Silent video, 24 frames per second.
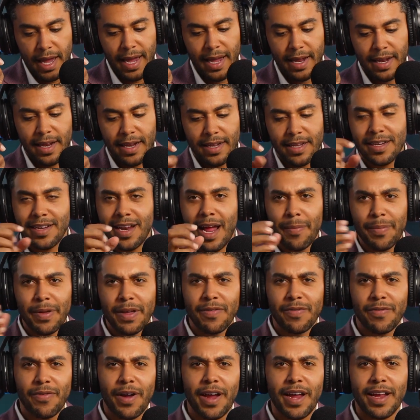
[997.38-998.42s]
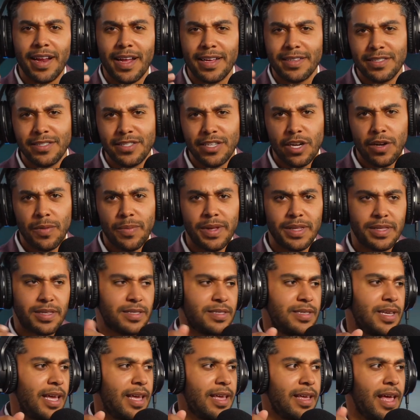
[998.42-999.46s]
And to not be afraid as a gentleman
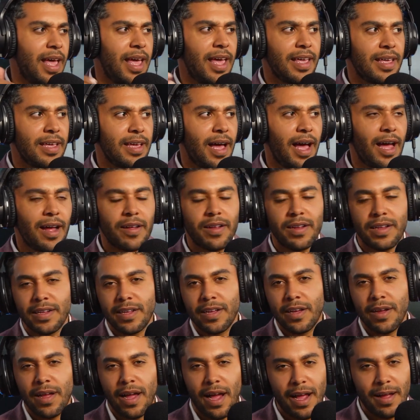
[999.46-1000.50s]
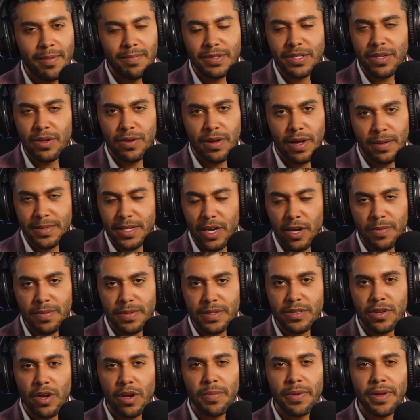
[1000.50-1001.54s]
to say, hey, I'm
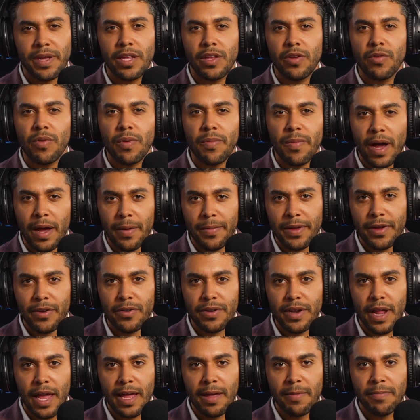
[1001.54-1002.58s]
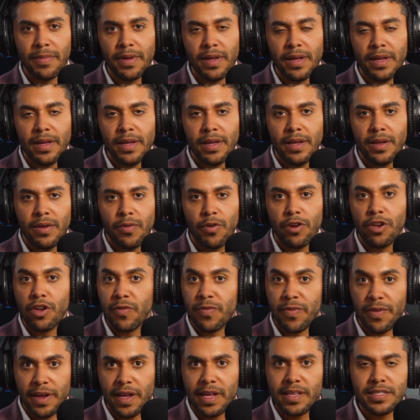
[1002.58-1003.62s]
terribly sorry, but can you remind me your name when
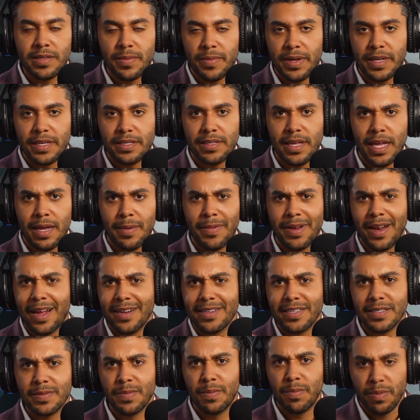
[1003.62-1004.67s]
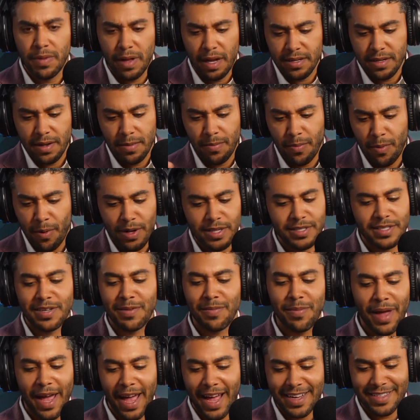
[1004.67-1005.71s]
you forget somebody's name and not just
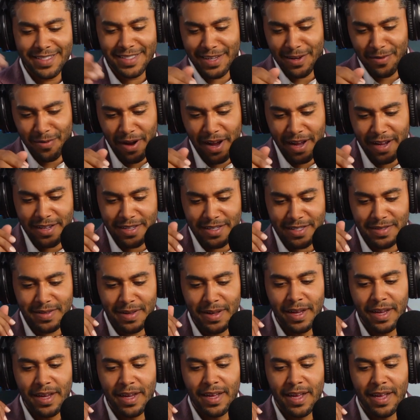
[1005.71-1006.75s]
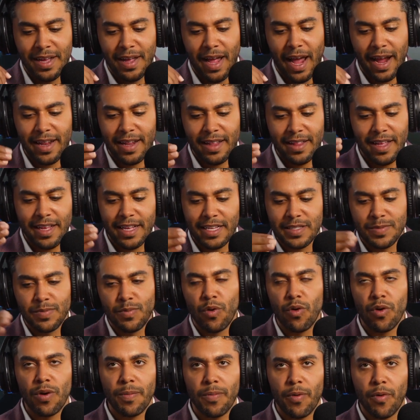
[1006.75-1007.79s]
brushing past it, right? And just acting like it's
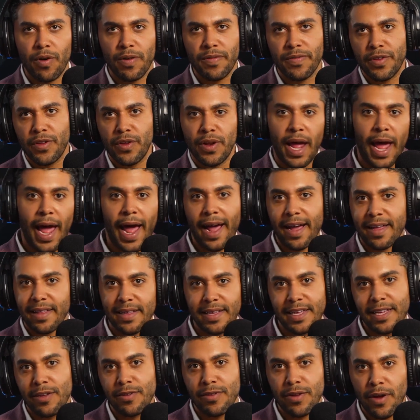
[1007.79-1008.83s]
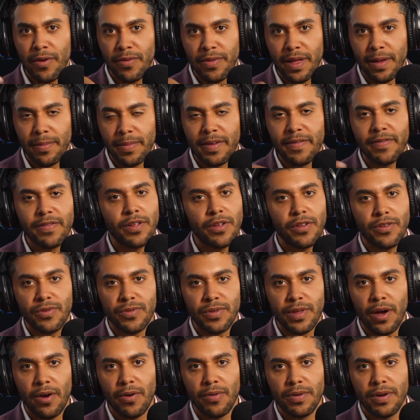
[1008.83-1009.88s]
more important for you to act like you know them even though
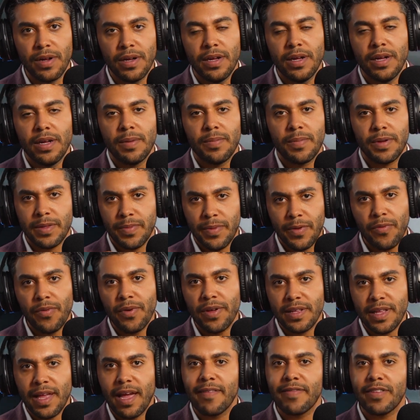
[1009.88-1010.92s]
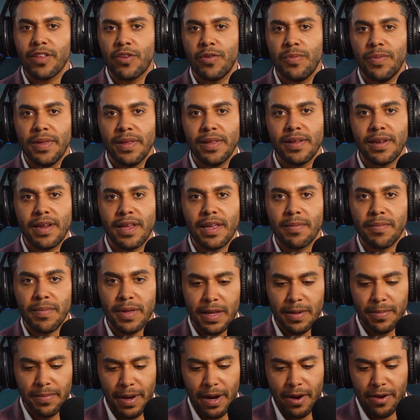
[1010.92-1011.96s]
you don't. But to be willing to have the humility and
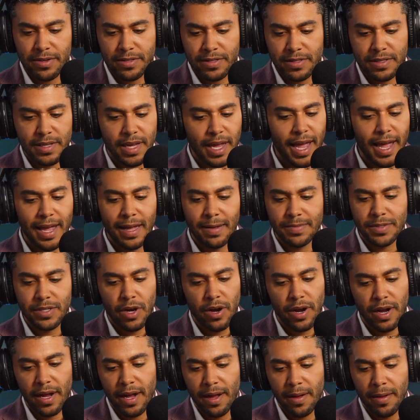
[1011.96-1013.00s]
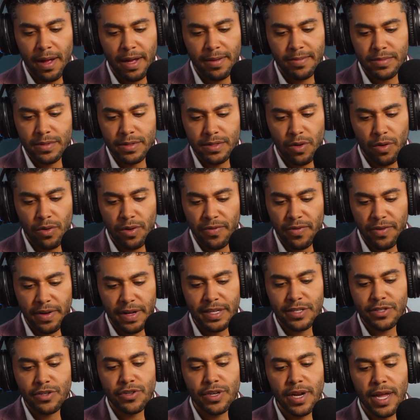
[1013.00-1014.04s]
be embarrassed and say, hey, I'm sorry, I totally
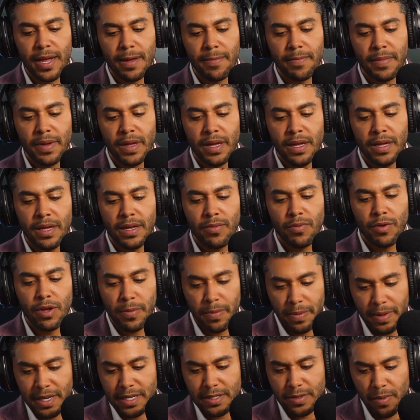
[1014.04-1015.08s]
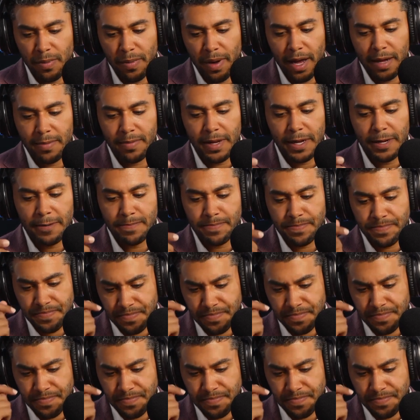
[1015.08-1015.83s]
forget your name. Will you please remind me?